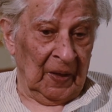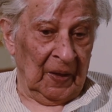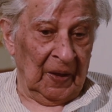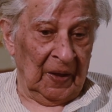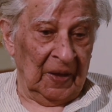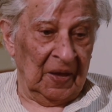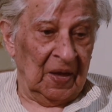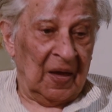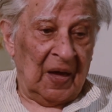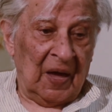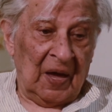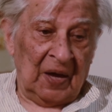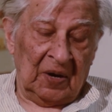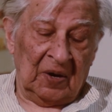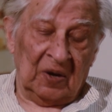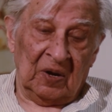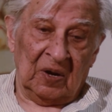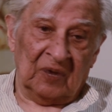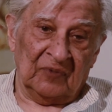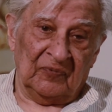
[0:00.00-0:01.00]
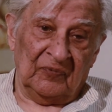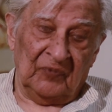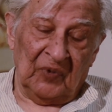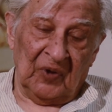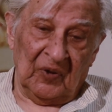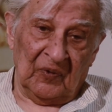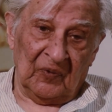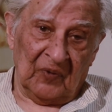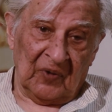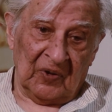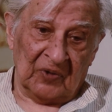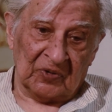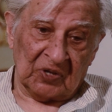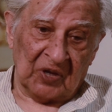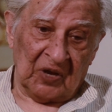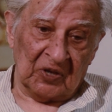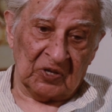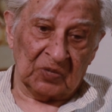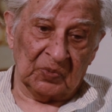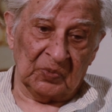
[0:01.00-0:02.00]
He had a
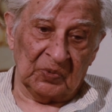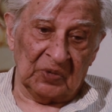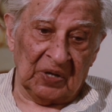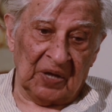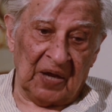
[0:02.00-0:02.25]
sizable